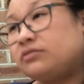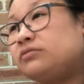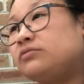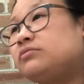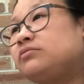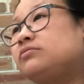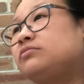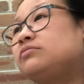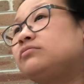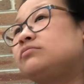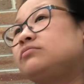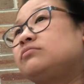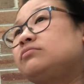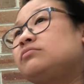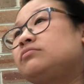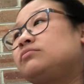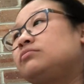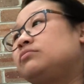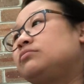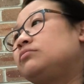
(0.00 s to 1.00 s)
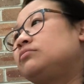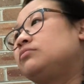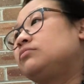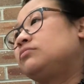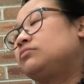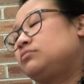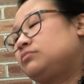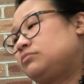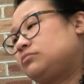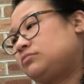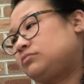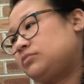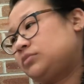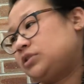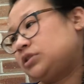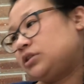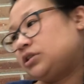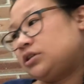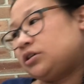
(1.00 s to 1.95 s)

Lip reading: (no one is talking)